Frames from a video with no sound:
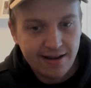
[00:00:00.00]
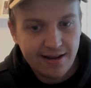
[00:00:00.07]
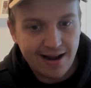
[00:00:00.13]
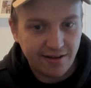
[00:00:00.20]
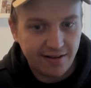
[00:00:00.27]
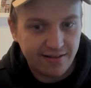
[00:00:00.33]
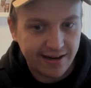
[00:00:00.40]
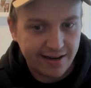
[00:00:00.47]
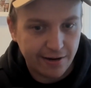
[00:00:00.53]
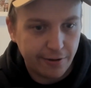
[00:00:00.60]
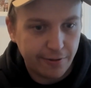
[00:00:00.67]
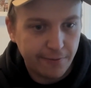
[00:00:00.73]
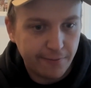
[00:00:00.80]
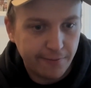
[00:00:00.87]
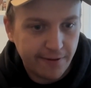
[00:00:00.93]
So there's like a
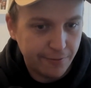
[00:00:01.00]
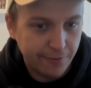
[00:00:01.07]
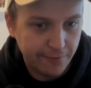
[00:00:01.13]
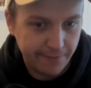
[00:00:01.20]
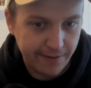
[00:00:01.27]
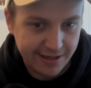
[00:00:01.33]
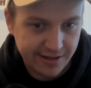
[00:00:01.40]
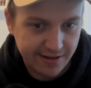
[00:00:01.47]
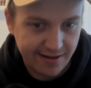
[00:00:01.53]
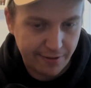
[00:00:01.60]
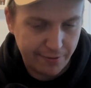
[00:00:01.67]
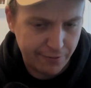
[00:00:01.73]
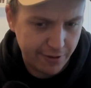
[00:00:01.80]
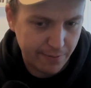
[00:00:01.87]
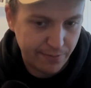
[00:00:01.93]
lot of cool features
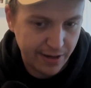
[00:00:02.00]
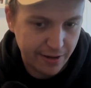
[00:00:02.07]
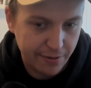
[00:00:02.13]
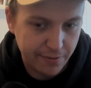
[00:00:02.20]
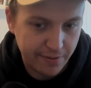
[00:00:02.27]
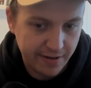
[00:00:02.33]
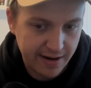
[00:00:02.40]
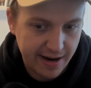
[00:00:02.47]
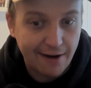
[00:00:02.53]
that we want to build.